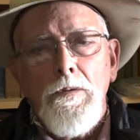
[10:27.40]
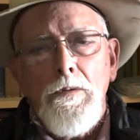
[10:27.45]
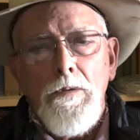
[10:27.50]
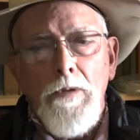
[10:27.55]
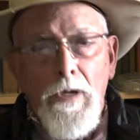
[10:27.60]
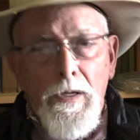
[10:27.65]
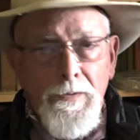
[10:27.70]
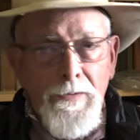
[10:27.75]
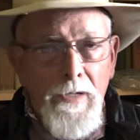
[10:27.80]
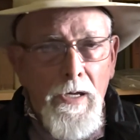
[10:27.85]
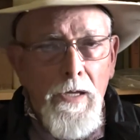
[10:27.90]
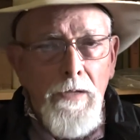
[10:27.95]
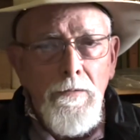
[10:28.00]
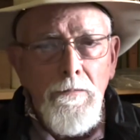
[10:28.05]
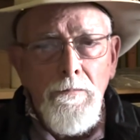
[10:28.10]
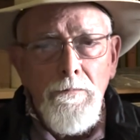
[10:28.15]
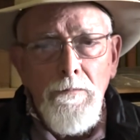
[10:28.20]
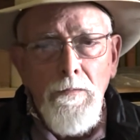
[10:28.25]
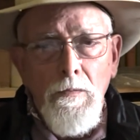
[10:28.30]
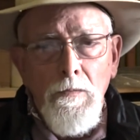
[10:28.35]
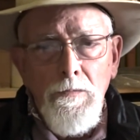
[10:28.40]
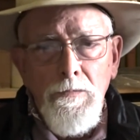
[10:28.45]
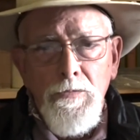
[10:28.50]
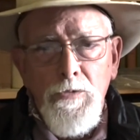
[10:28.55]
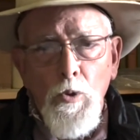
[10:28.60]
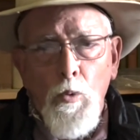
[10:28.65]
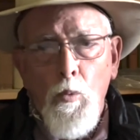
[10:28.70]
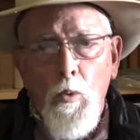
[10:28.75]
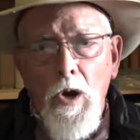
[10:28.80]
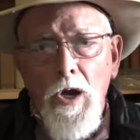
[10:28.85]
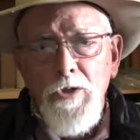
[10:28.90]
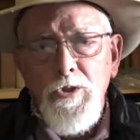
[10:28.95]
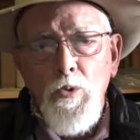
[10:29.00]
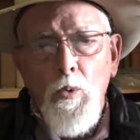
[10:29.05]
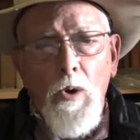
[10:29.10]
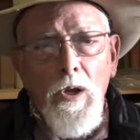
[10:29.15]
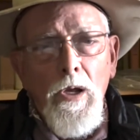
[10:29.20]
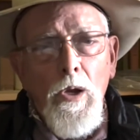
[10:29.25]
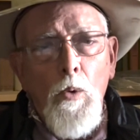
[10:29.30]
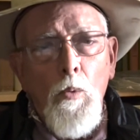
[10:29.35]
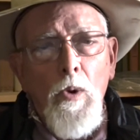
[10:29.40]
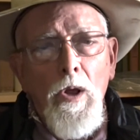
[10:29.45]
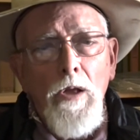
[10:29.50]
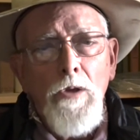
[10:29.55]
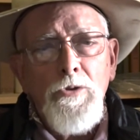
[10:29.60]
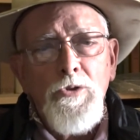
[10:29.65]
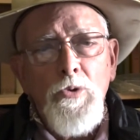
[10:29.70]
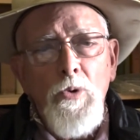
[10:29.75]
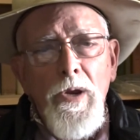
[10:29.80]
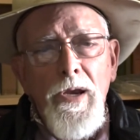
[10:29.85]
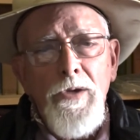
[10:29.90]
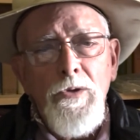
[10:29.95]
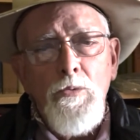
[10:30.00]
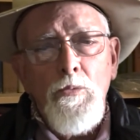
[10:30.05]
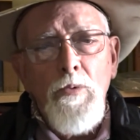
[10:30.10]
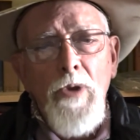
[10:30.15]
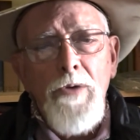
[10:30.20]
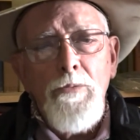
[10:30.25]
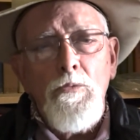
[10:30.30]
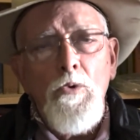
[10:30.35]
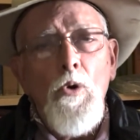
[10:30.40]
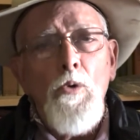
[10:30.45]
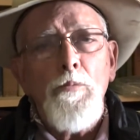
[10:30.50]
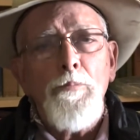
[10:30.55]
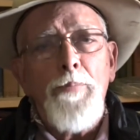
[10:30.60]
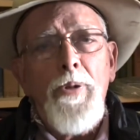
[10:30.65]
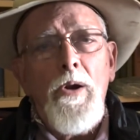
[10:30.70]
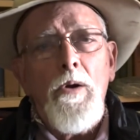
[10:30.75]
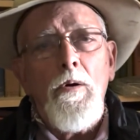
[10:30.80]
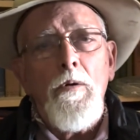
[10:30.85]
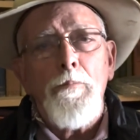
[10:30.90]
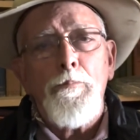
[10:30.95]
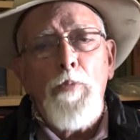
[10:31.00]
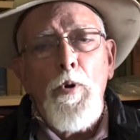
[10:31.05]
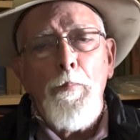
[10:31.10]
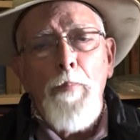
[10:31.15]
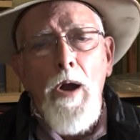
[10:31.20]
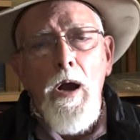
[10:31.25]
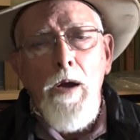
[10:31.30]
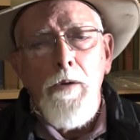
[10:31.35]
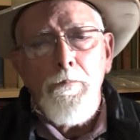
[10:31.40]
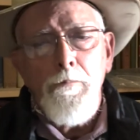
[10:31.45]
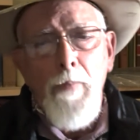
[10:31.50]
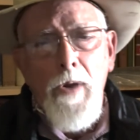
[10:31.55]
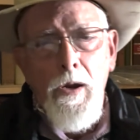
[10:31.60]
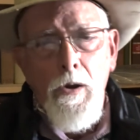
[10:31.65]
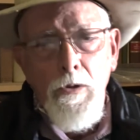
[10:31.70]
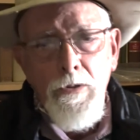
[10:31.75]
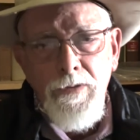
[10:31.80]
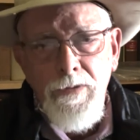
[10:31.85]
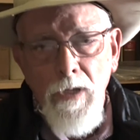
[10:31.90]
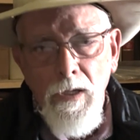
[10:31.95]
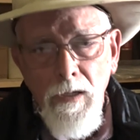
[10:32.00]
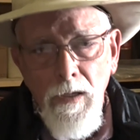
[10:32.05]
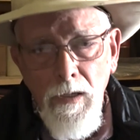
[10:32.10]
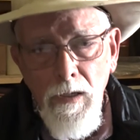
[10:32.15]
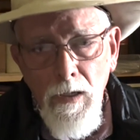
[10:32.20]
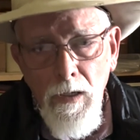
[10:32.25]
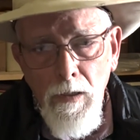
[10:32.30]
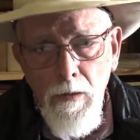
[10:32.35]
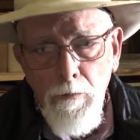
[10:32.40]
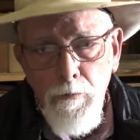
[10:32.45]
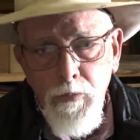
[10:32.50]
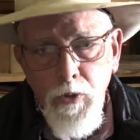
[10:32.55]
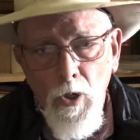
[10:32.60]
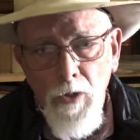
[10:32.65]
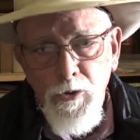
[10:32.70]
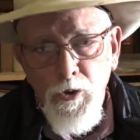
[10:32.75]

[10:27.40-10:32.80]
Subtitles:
And then to watch while a well-trained red-roan pair of Brabant mares brought